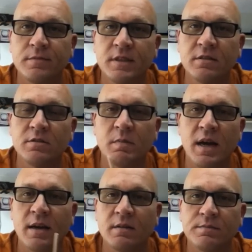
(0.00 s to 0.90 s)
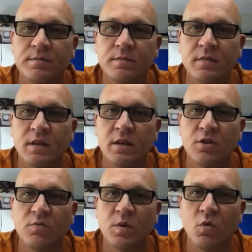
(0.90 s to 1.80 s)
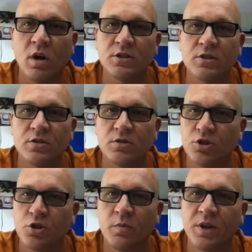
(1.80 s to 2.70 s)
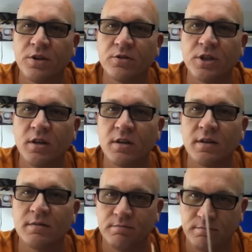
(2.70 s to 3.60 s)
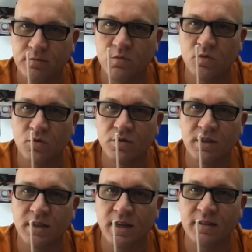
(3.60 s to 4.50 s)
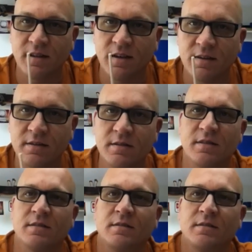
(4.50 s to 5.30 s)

this is Matt, and you've been watching Show Me Your Junk. We'll see you guys later.